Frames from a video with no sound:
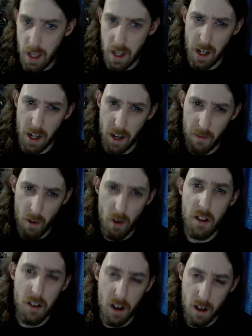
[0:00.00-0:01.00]
And I've
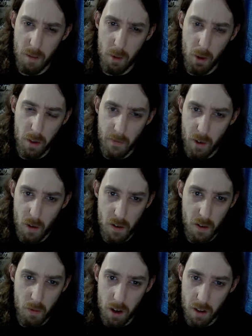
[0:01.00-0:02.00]
already talked about the
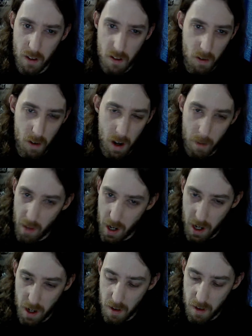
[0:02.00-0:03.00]
first one, so I'm
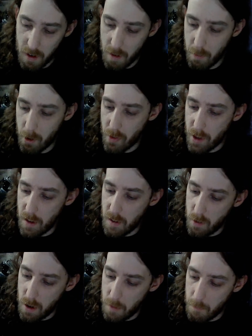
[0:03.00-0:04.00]
not going to talk about
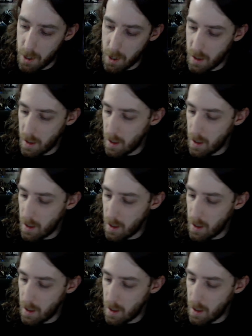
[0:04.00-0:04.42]
this one, but